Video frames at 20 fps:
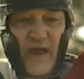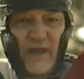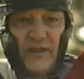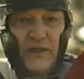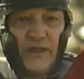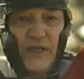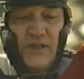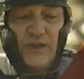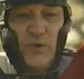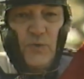
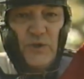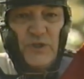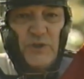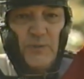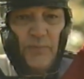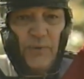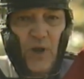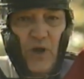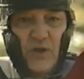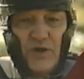When that
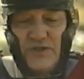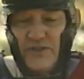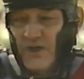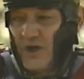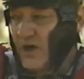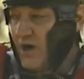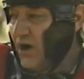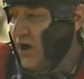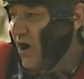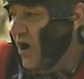lituus
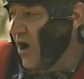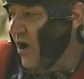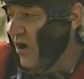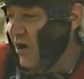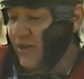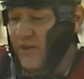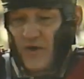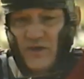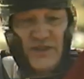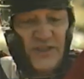blows,
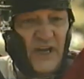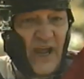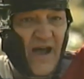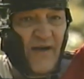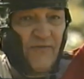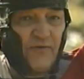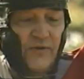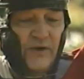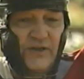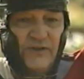all of
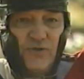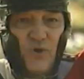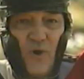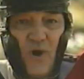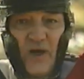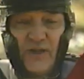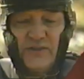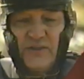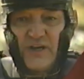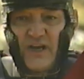those
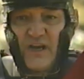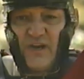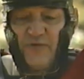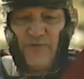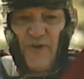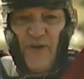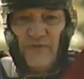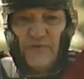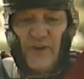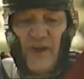cavalry,
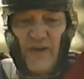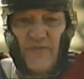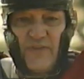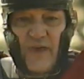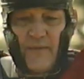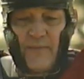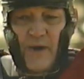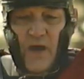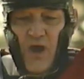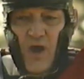
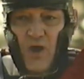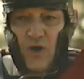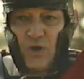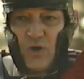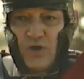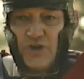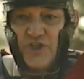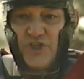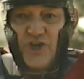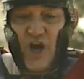250 of them,
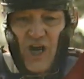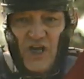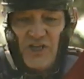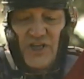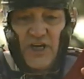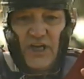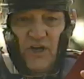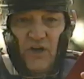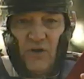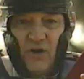go
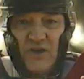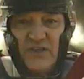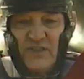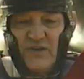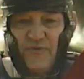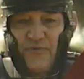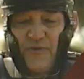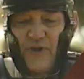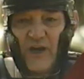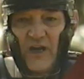charging
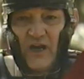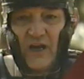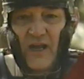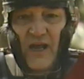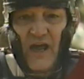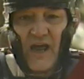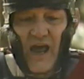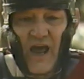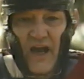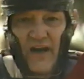across the
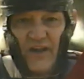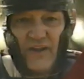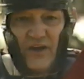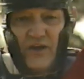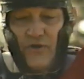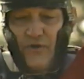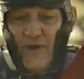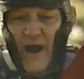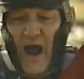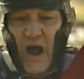field,
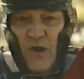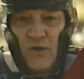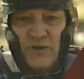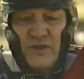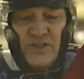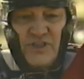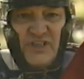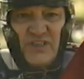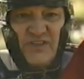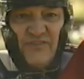and the
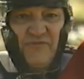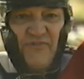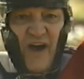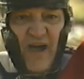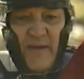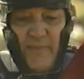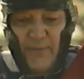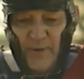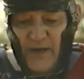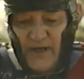ground
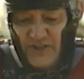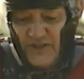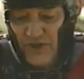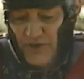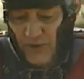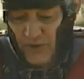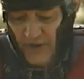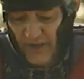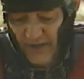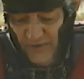just
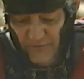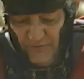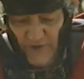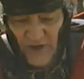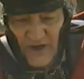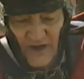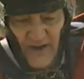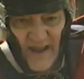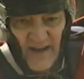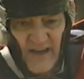vibrates, and you
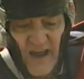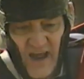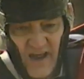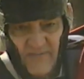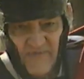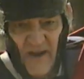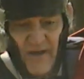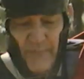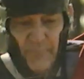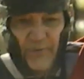can feel
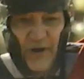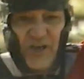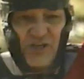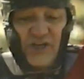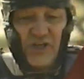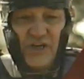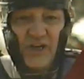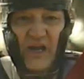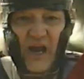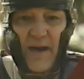that
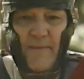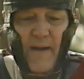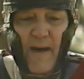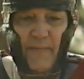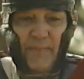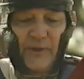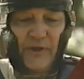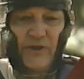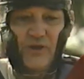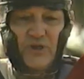vibration
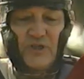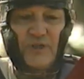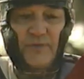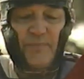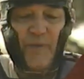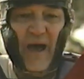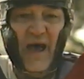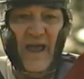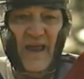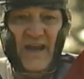come up
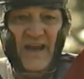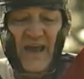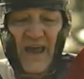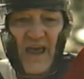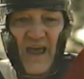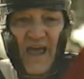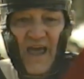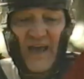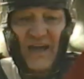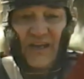in your
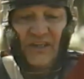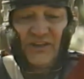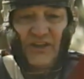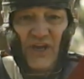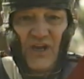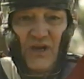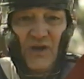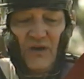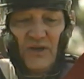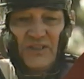spine,
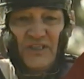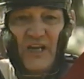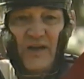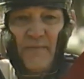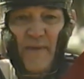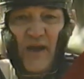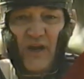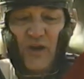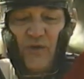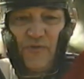and it
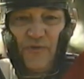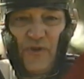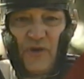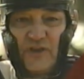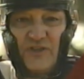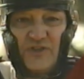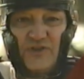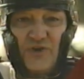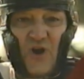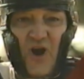tingles and
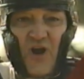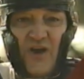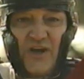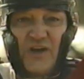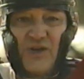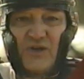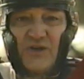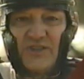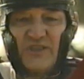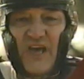make you feel
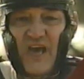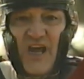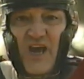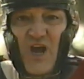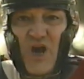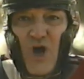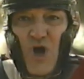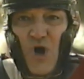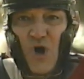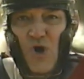strong, and you
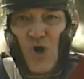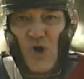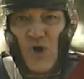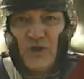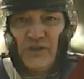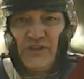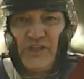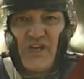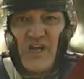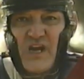say,
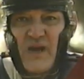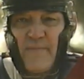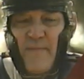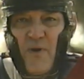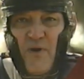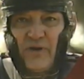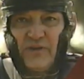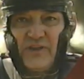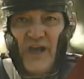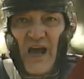oh,
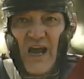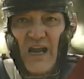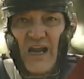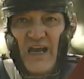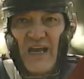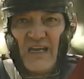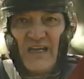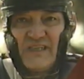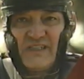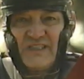die
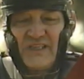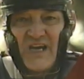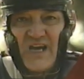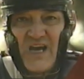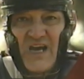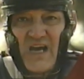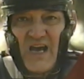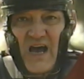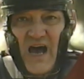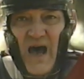
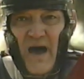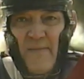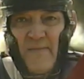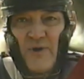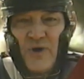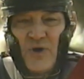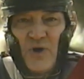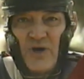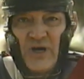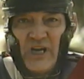mortales,
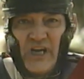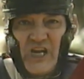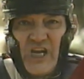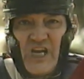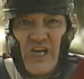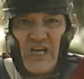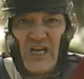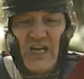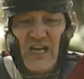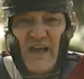I'm
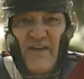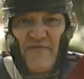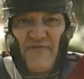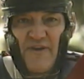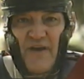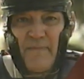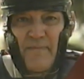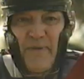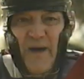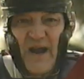going to
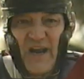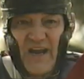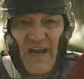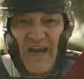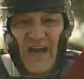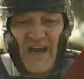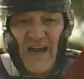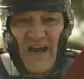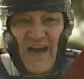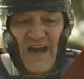kill
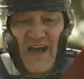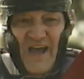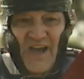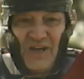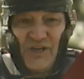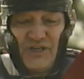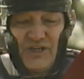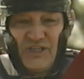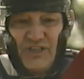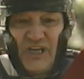
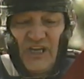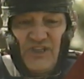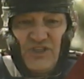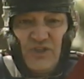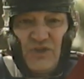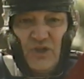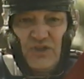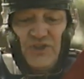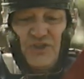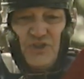everybody. You
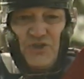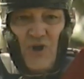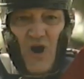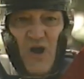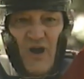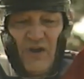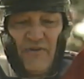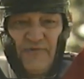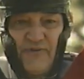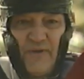just get so
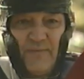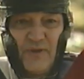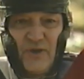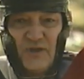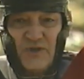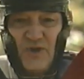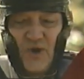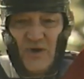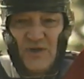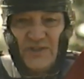strong
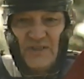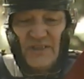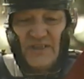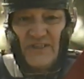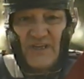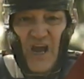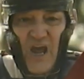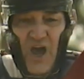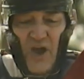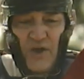from those
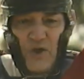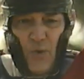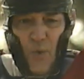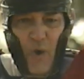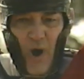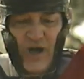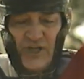horses.